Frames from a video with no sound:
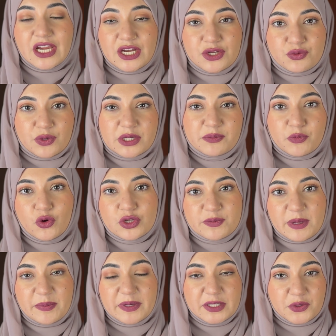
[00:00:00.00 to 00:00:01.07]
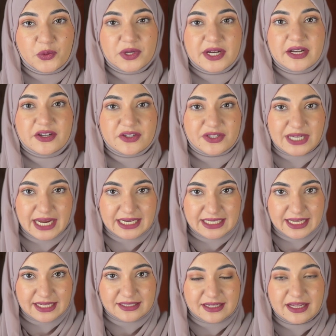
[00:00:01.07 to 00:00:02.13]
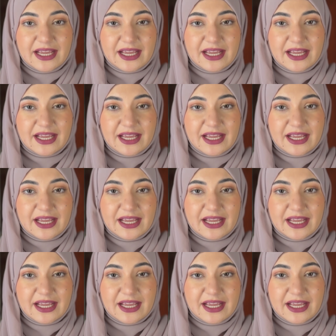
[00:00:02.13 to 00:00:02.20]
Here's what most people don't understand yet.